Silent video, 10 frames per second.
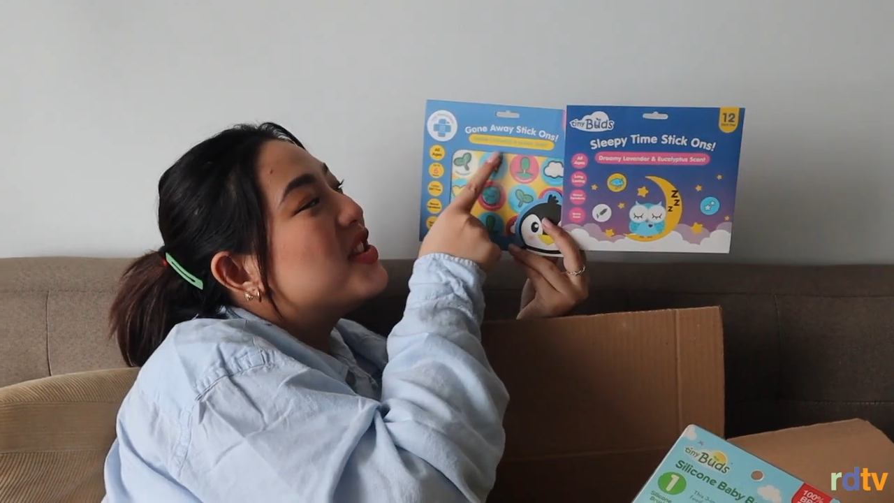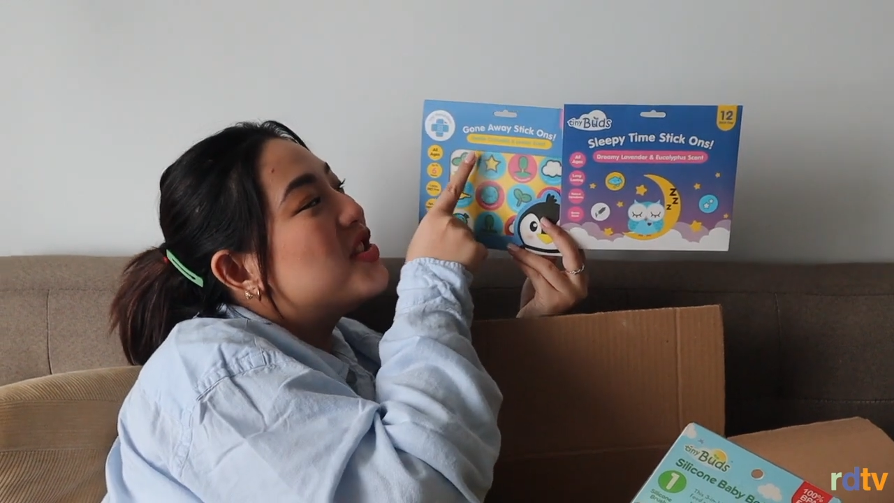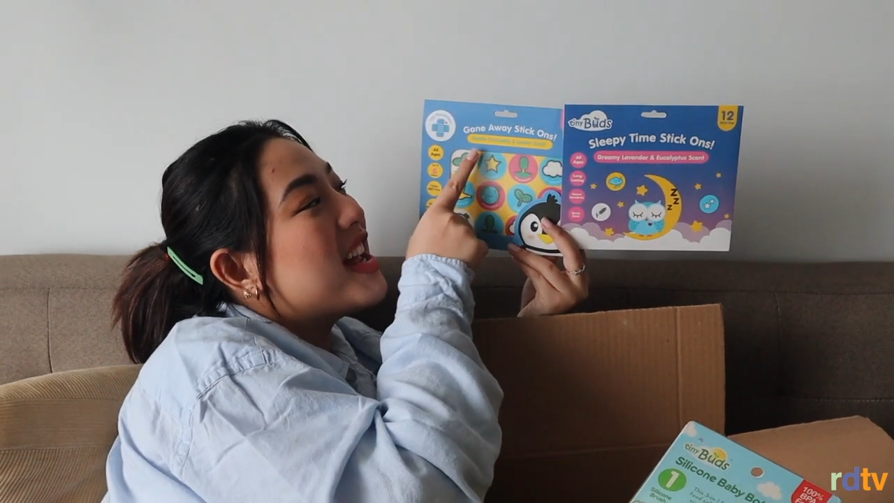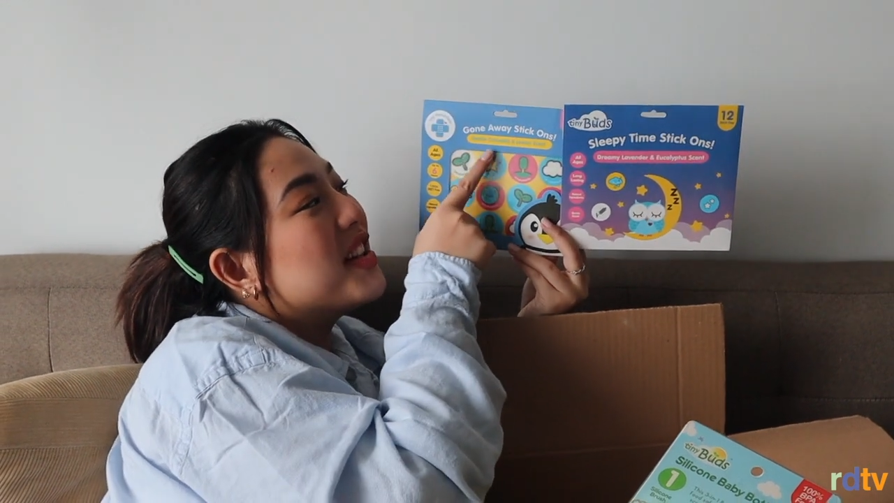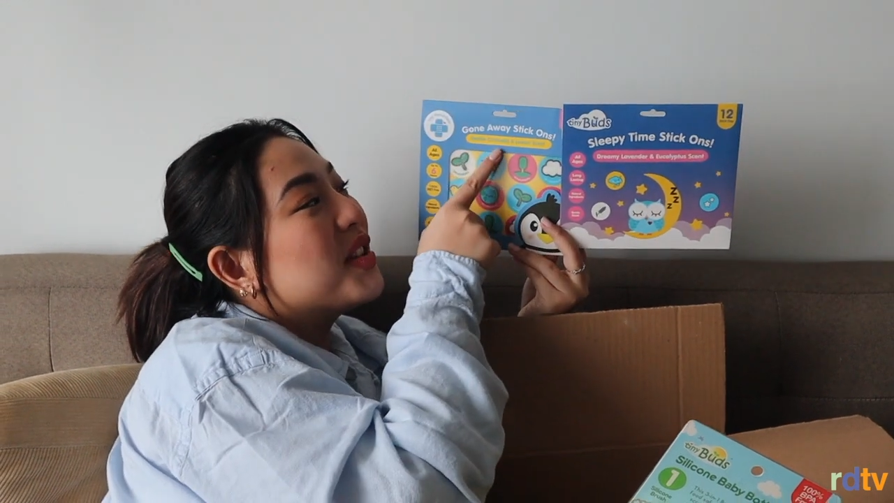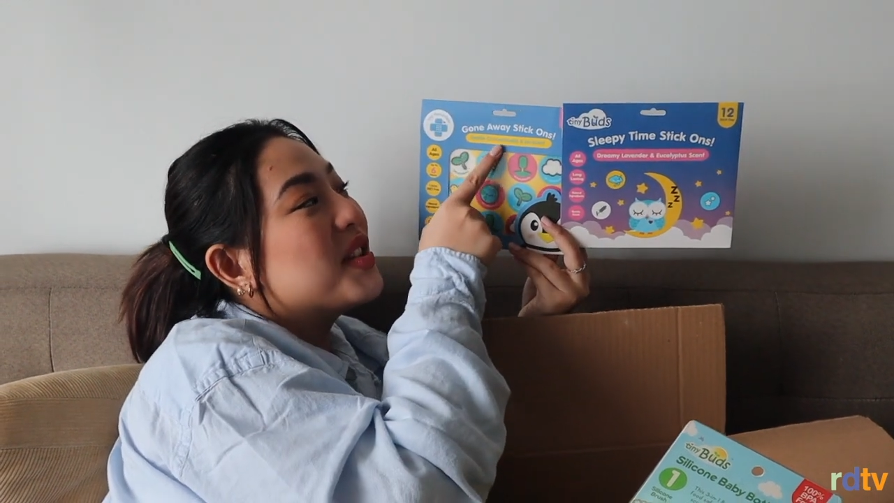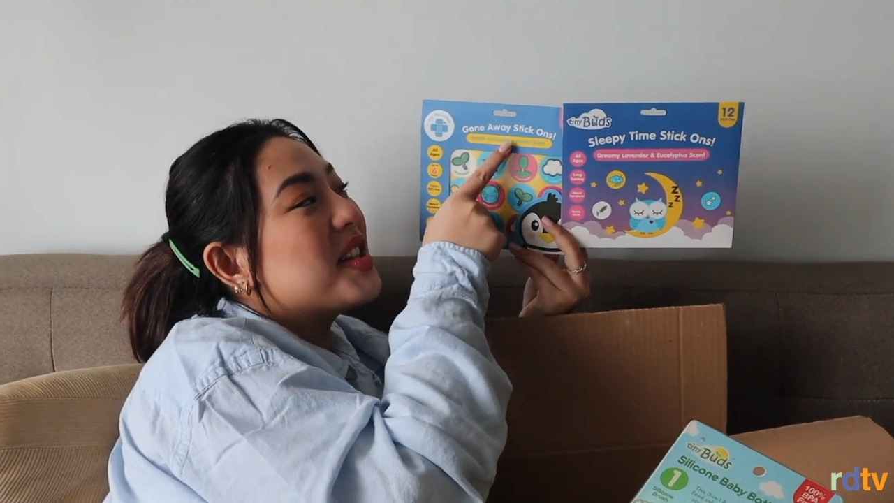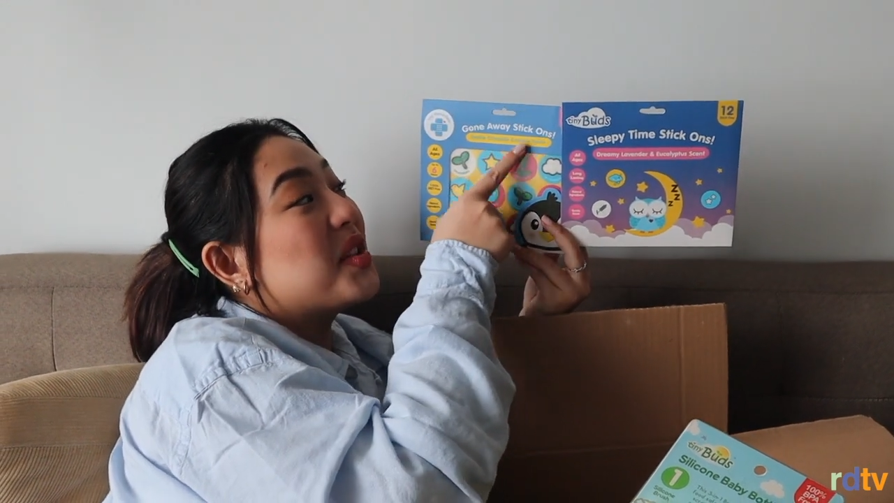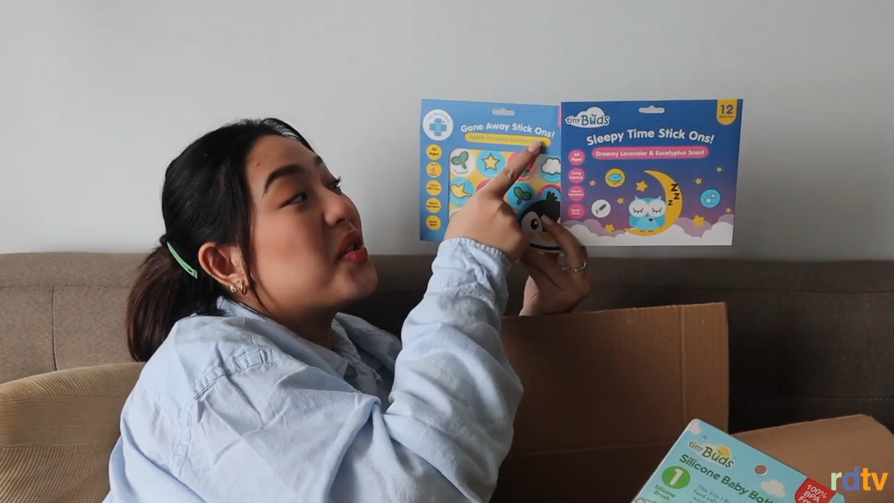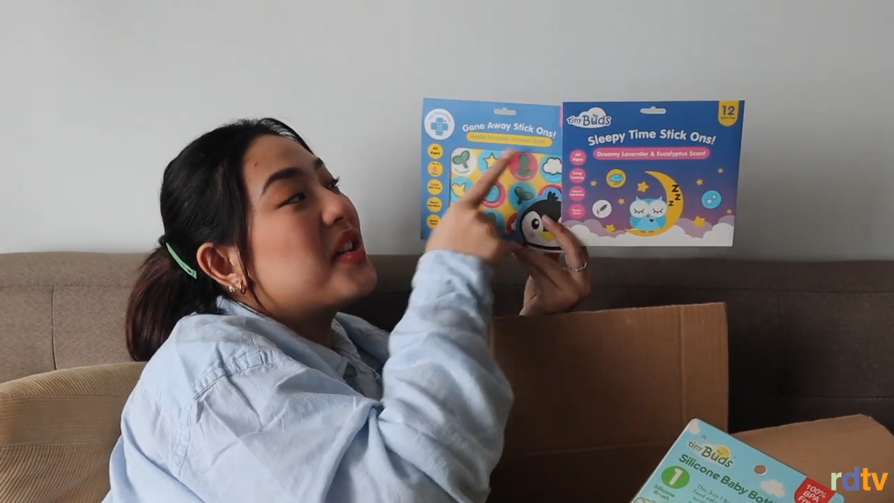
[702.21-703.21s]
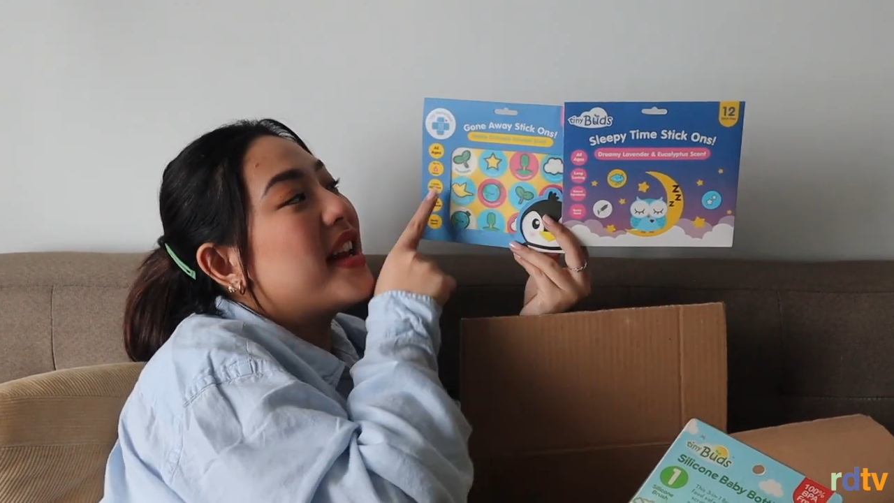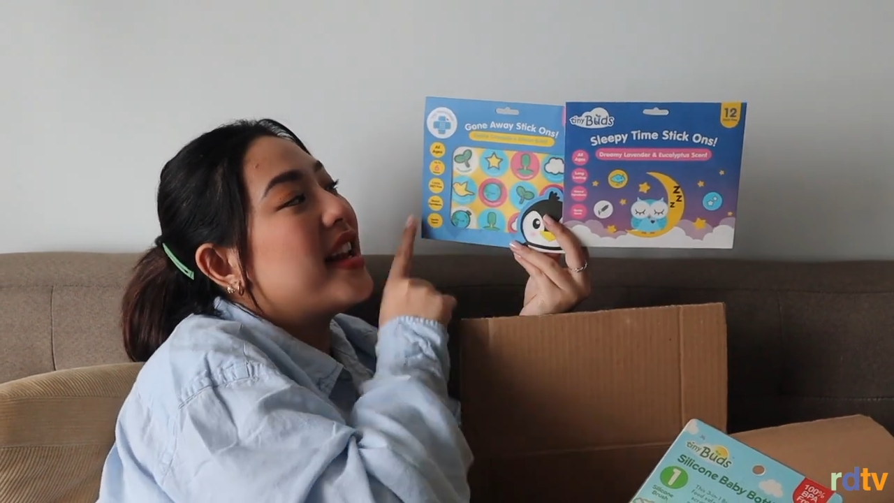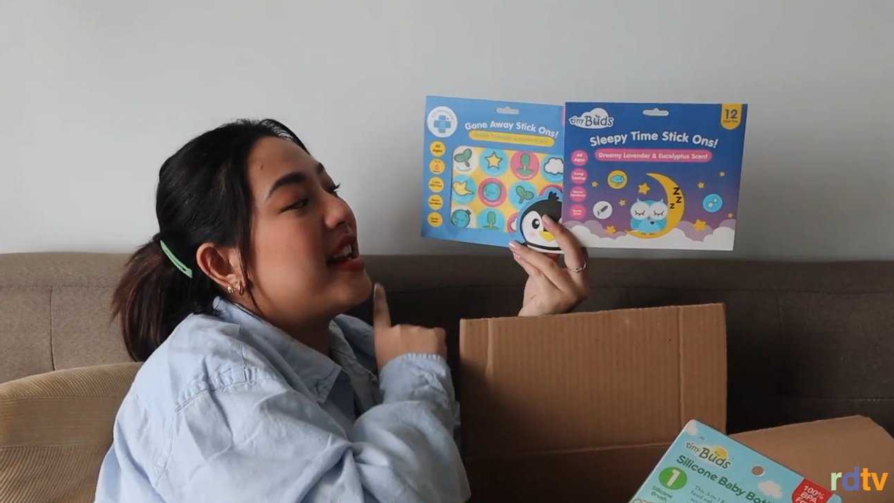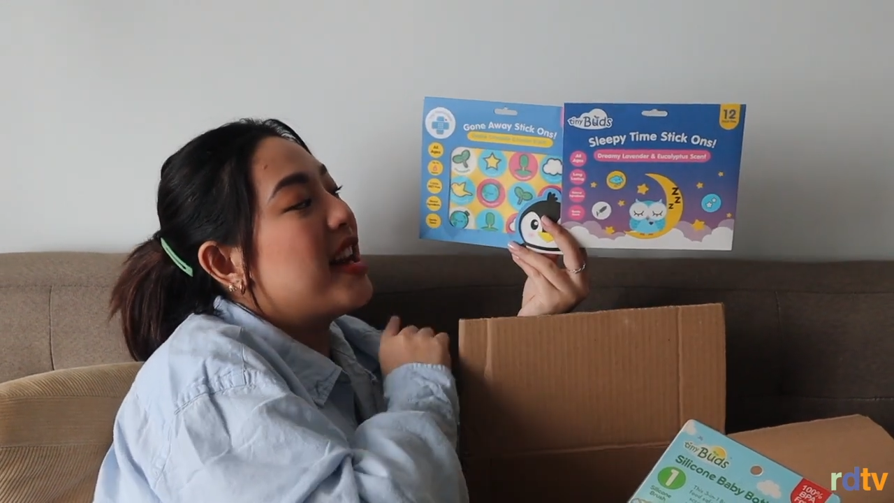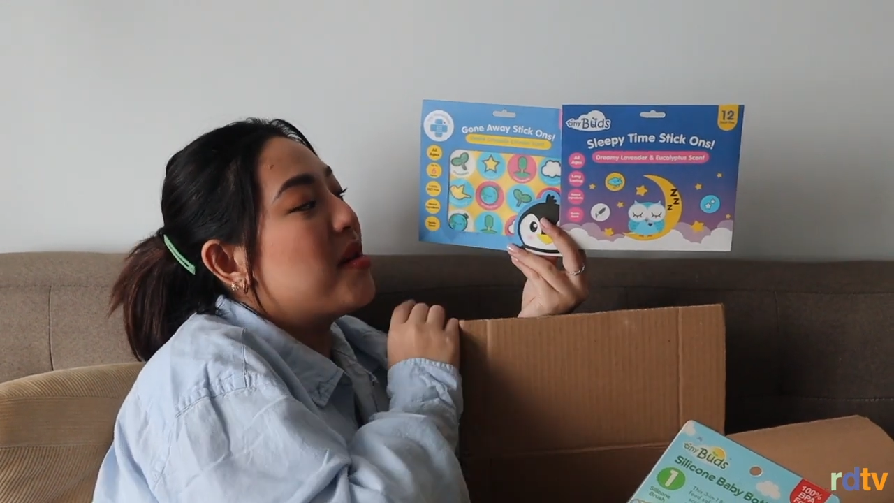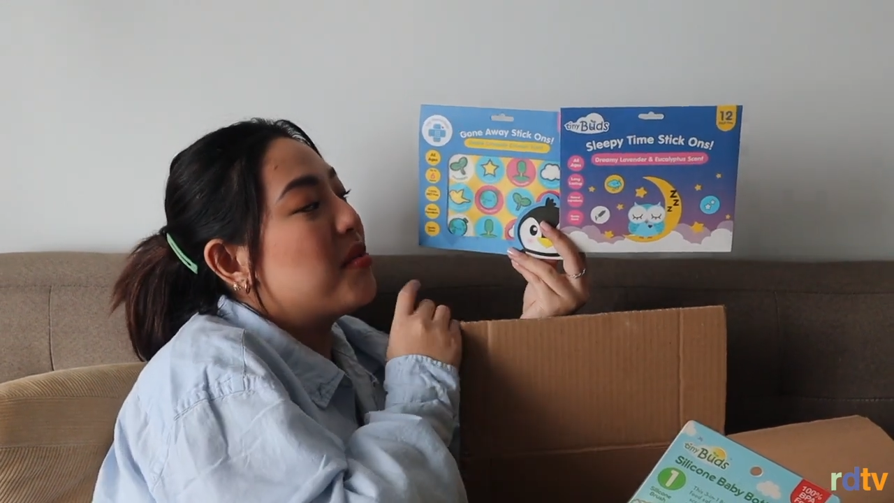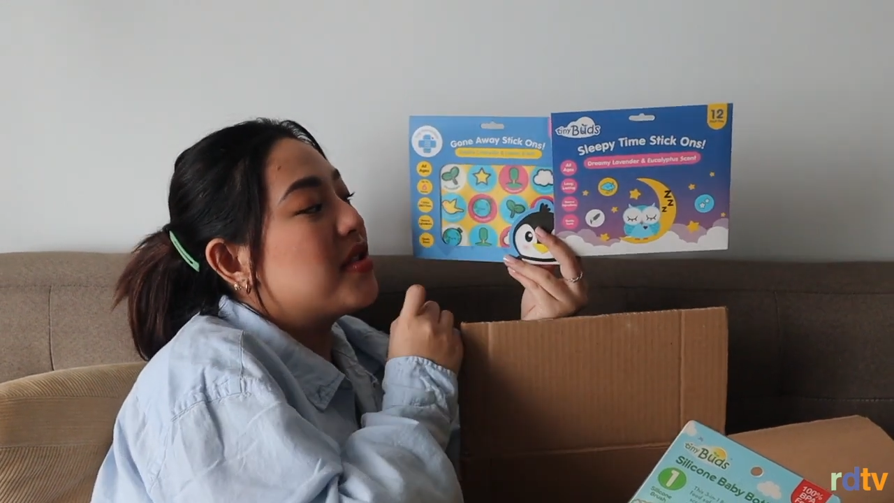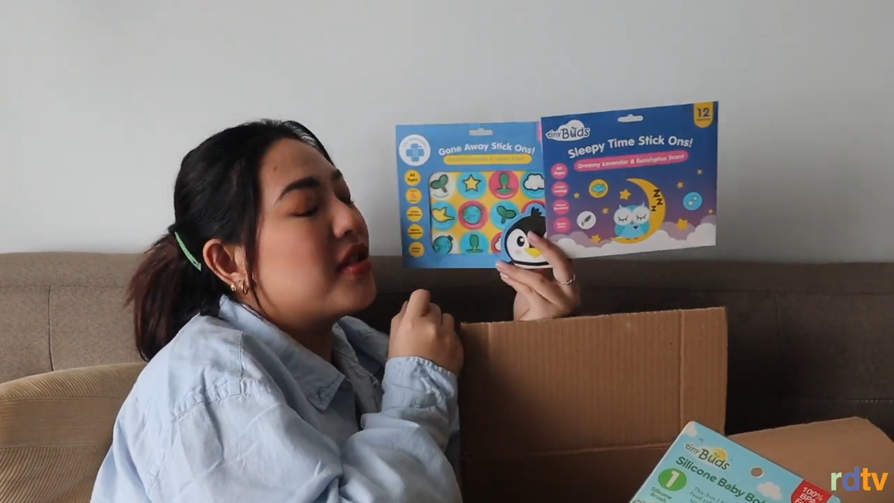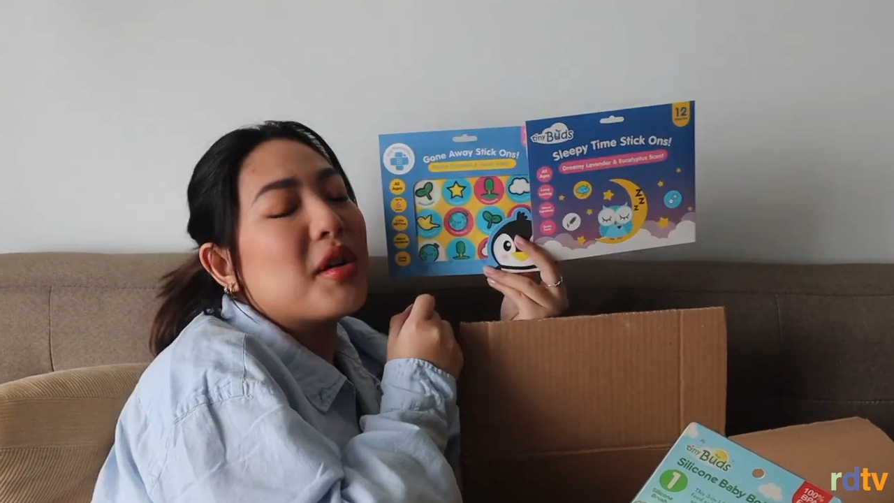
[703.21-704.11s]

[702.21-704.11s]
Gentle citronella and lemon scent.